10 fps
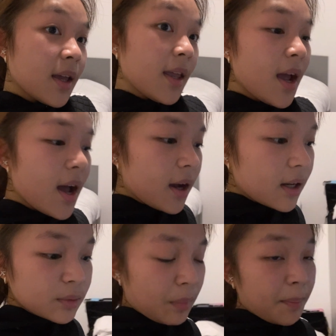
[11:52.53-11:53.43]
Yeah,
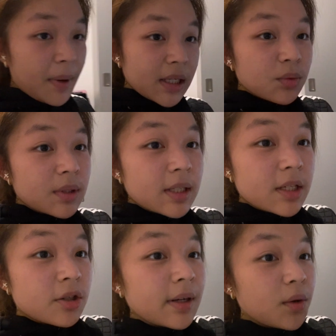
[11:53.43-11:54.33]
because my mask was
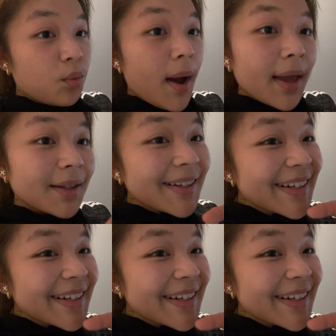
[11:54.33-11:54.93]
literally wet.